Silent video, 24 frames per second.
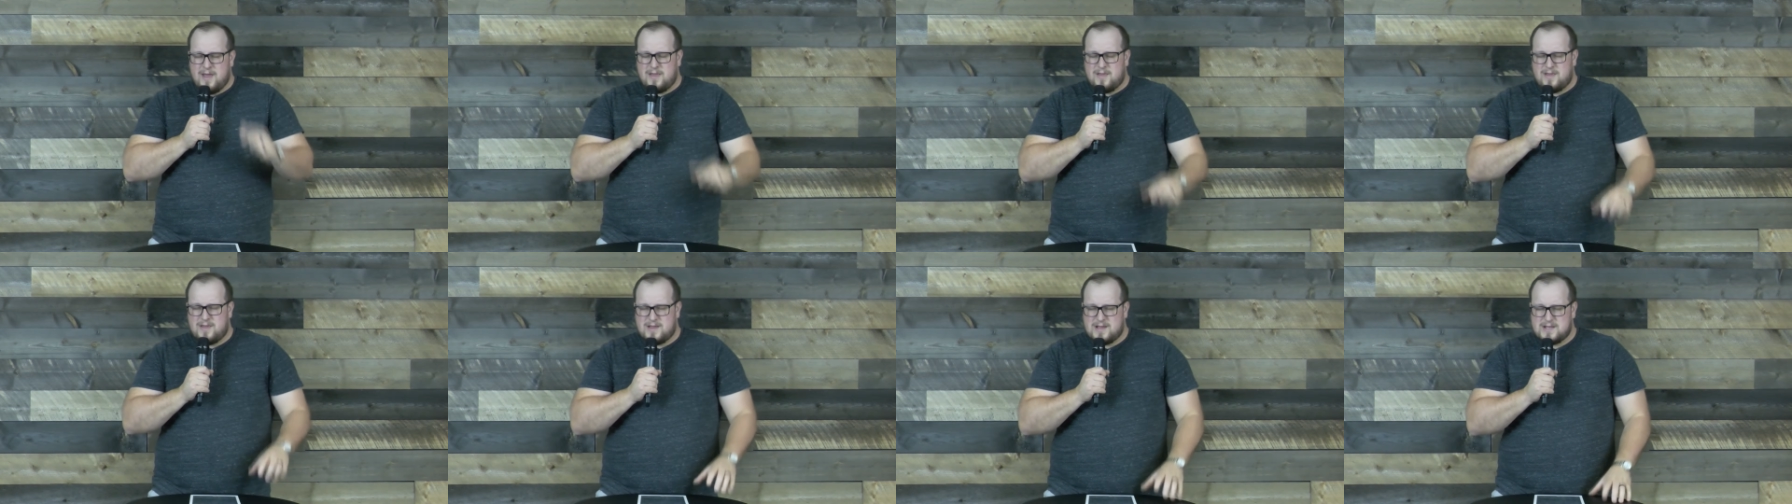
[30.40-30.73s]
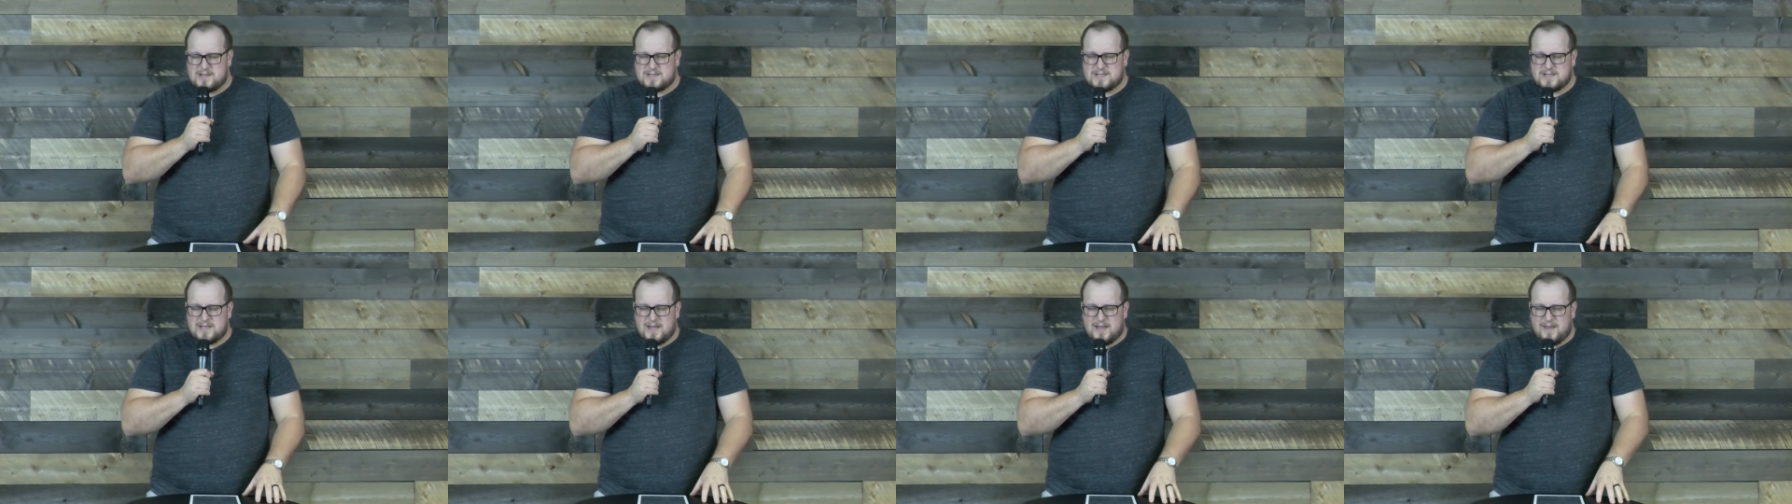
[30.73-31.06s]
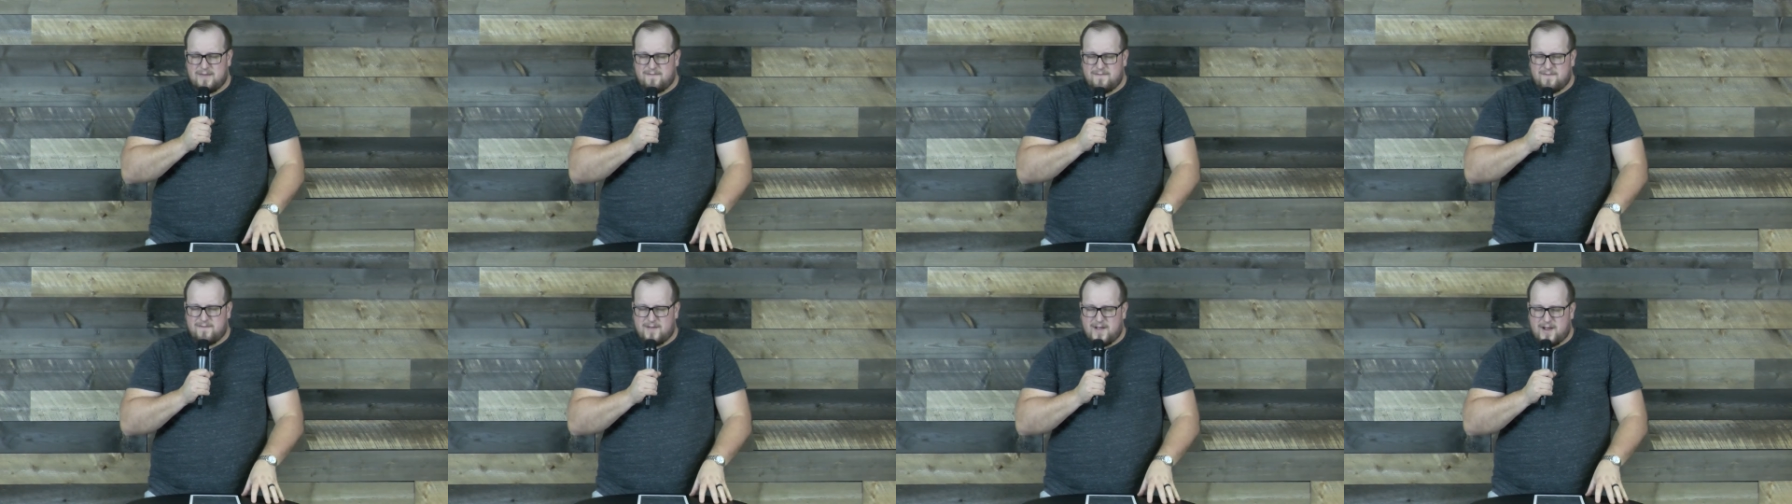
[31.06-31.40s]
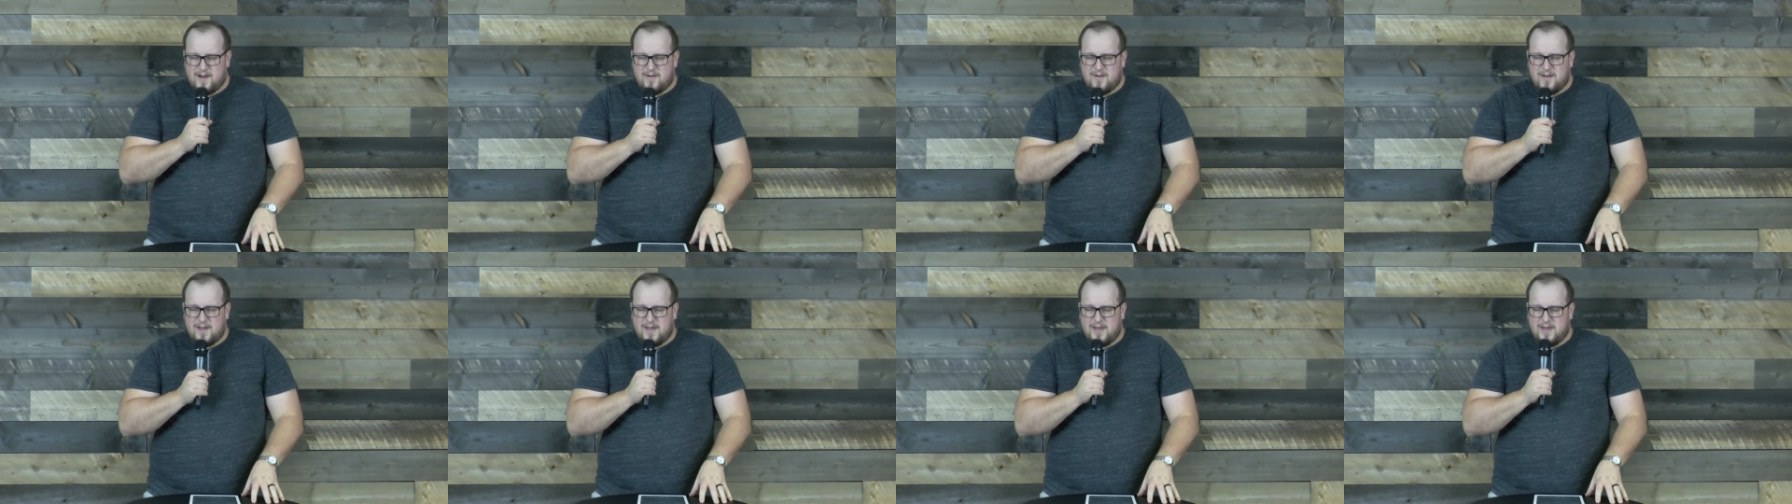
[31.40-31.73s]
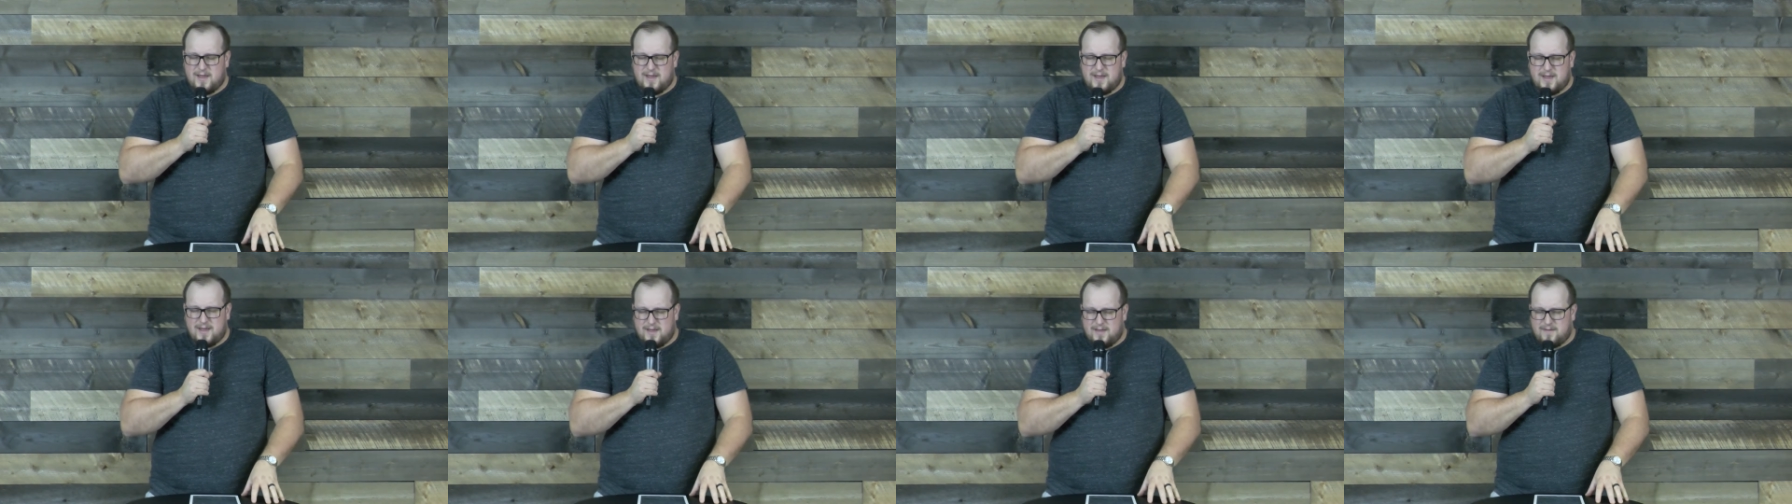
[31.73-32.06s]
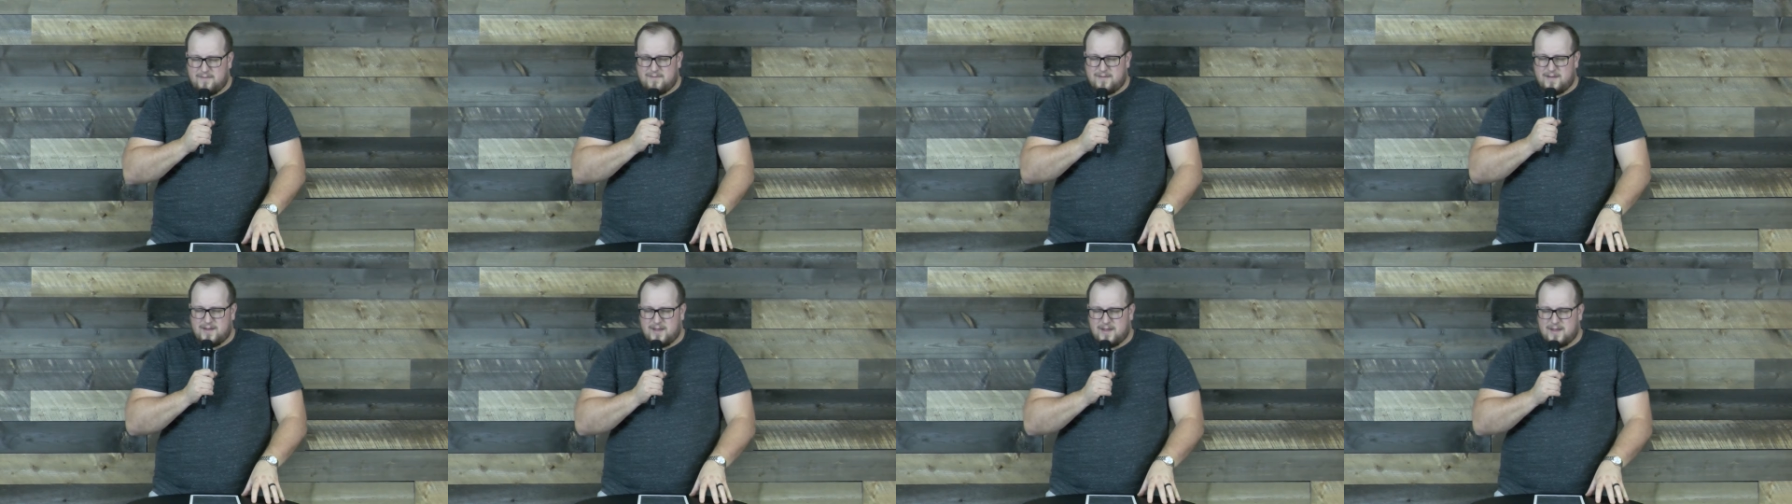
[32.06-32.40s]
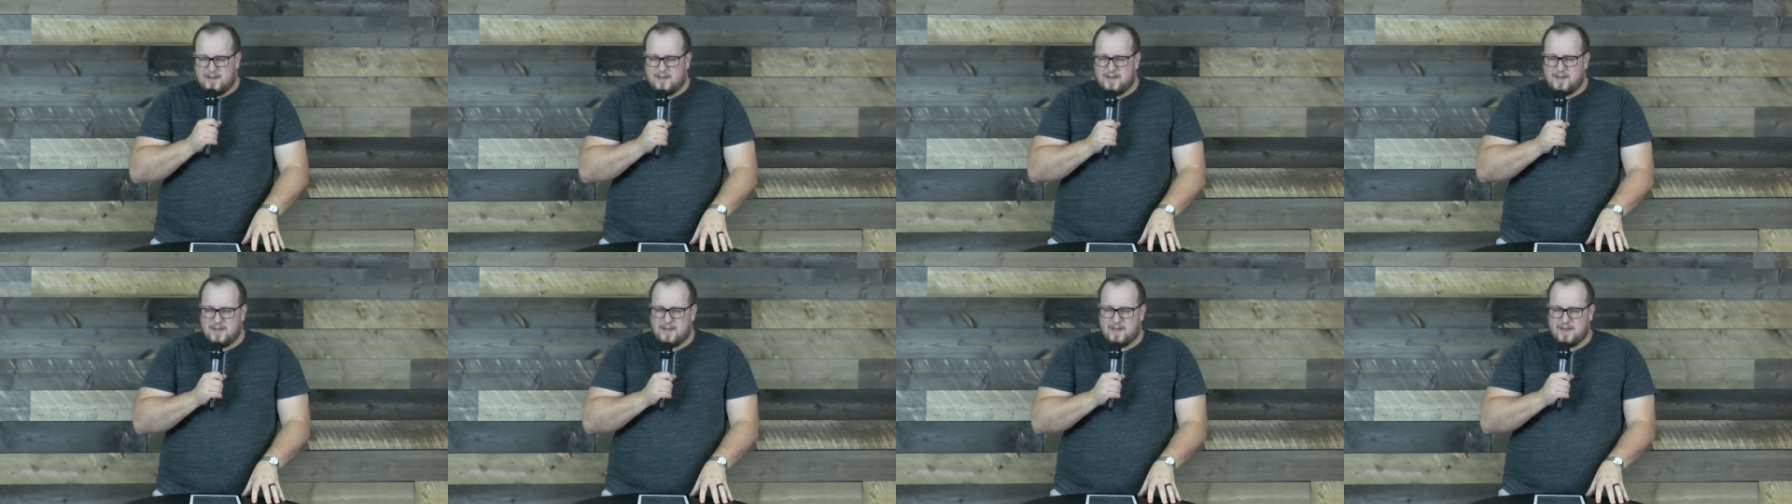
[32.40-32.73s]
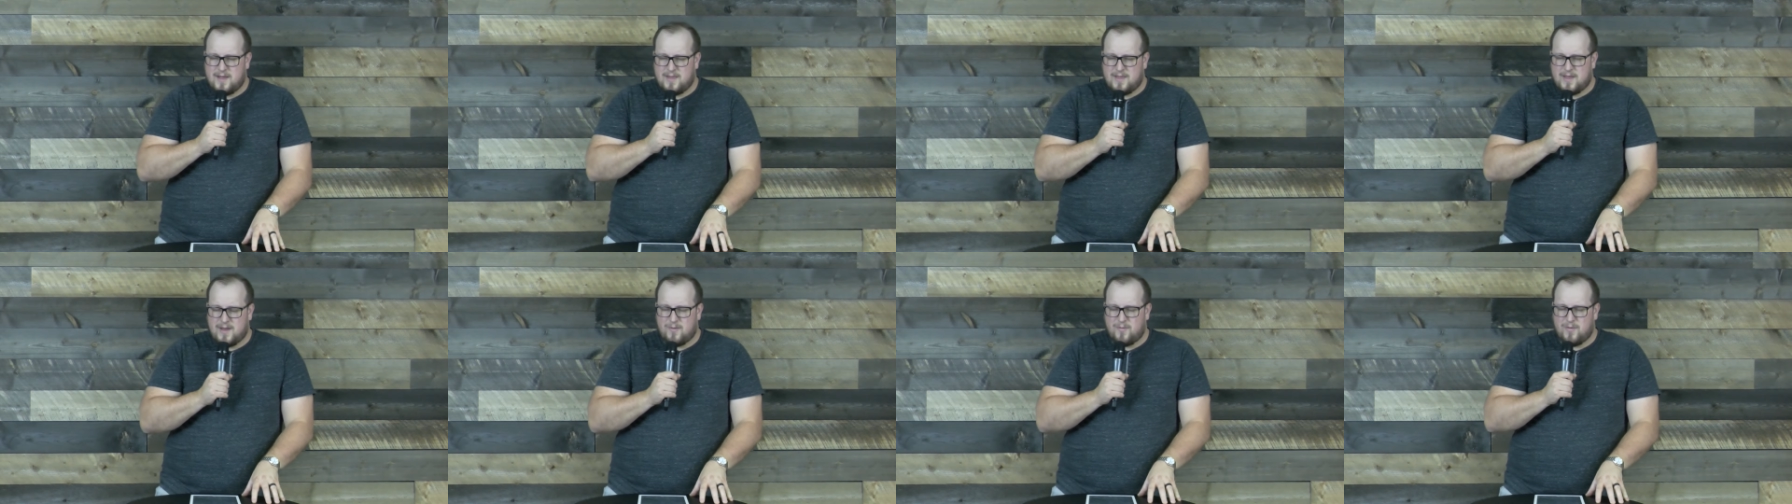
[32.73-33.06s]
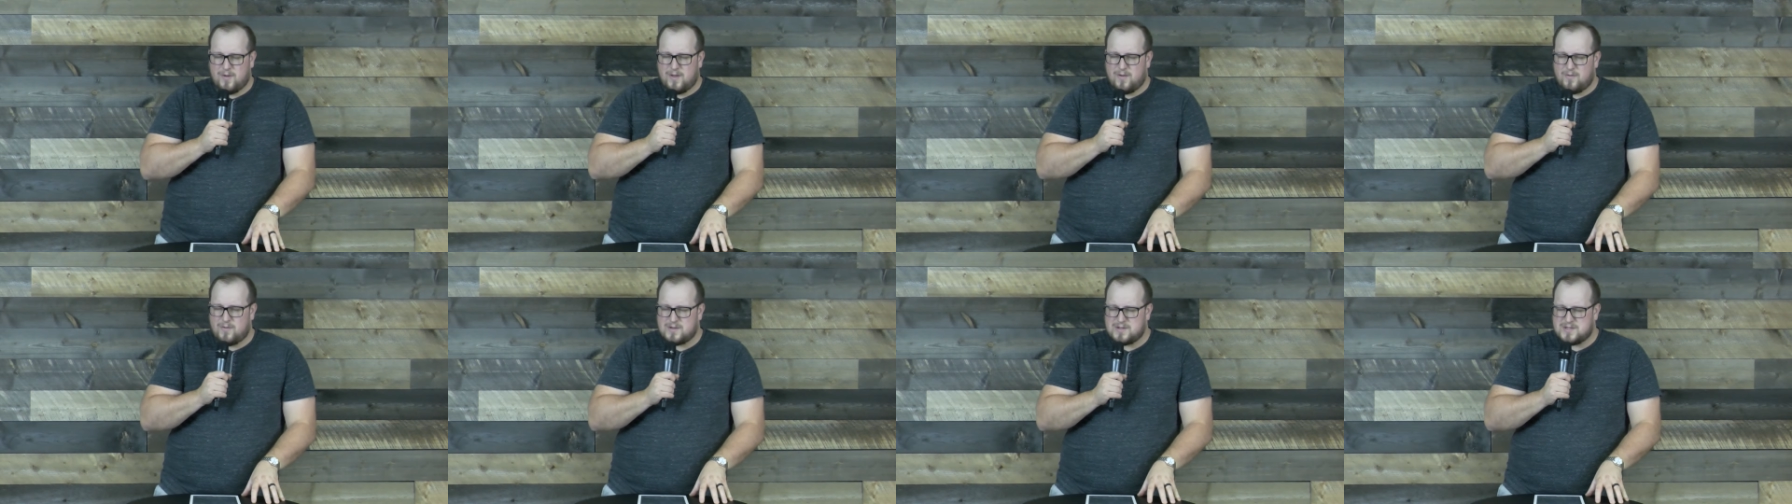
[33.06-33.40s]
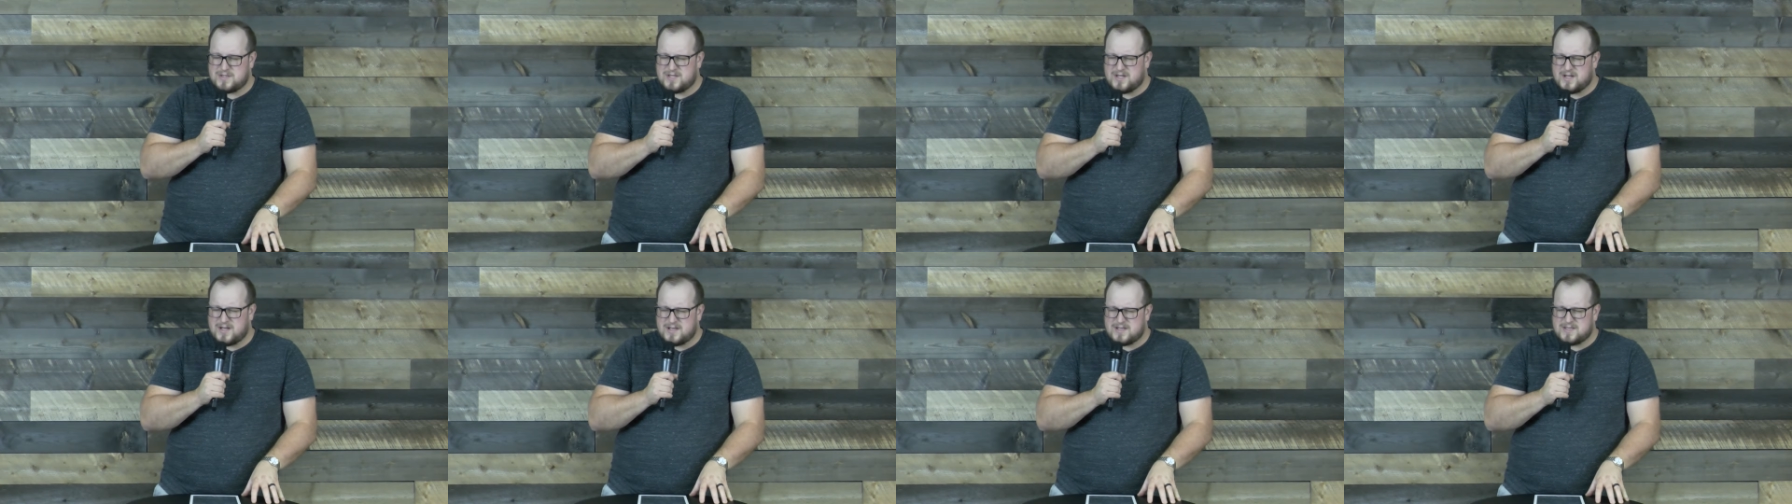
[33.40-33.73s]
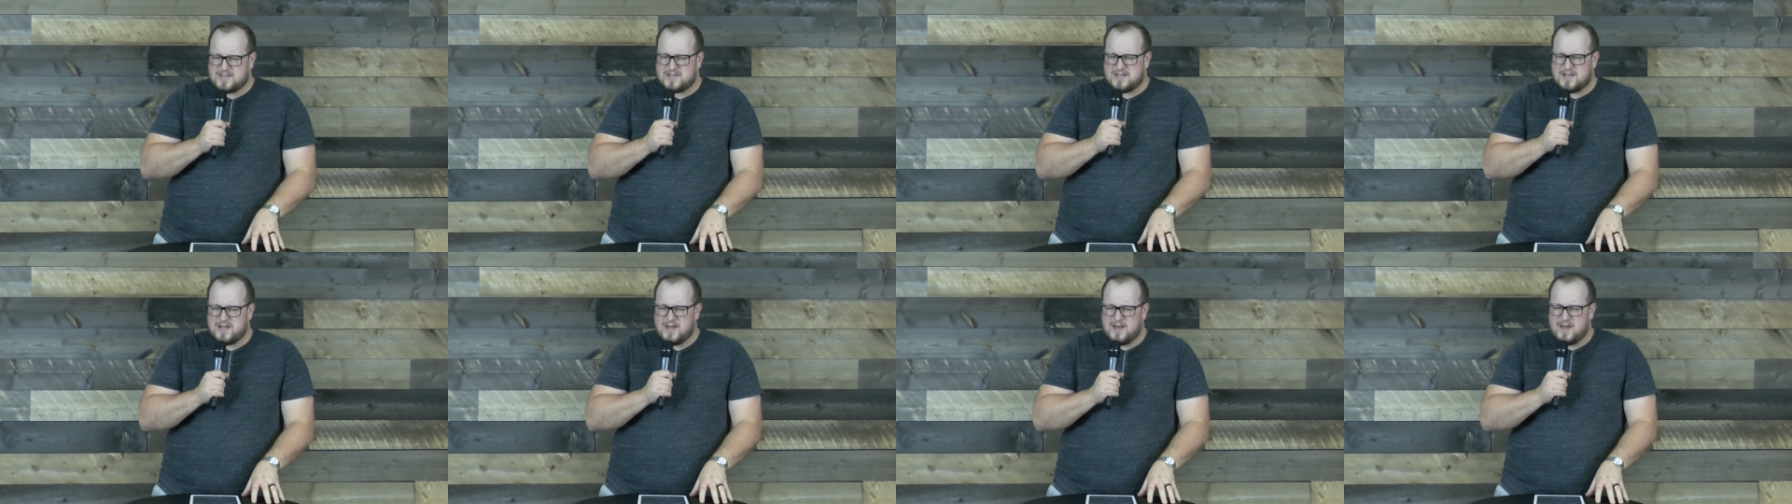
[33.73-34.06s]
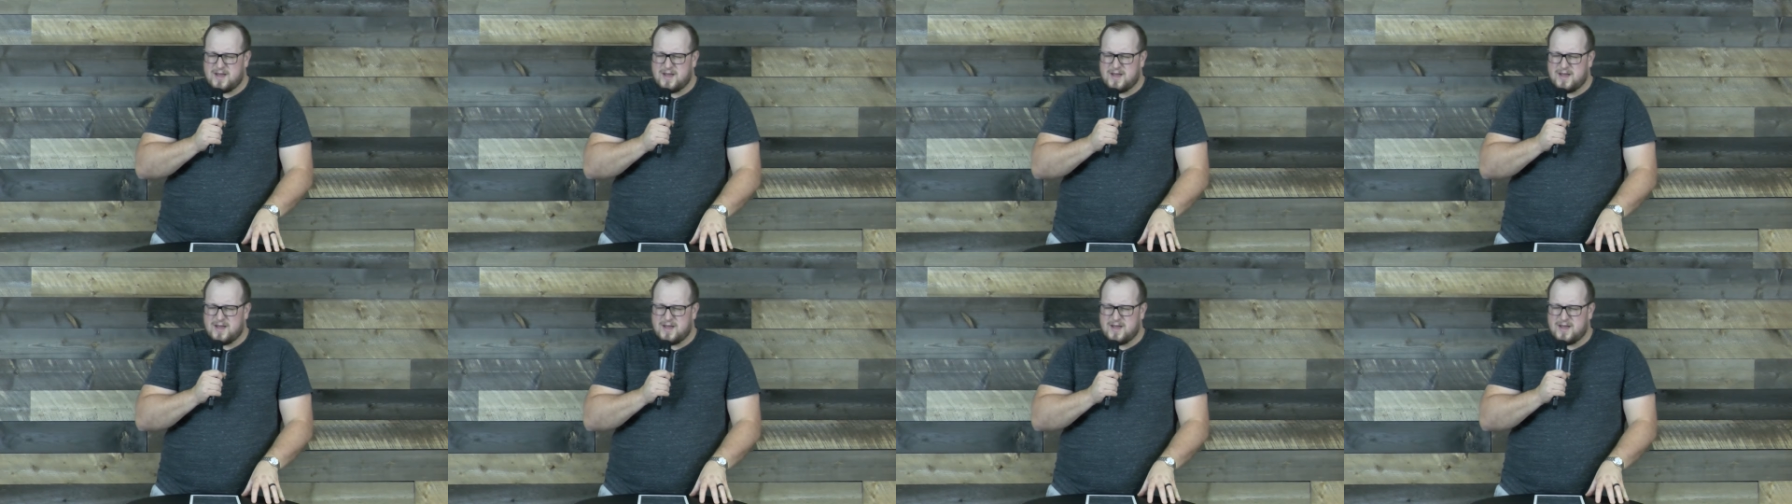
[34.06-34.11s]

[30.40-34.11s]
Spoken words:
this very evening, that we would just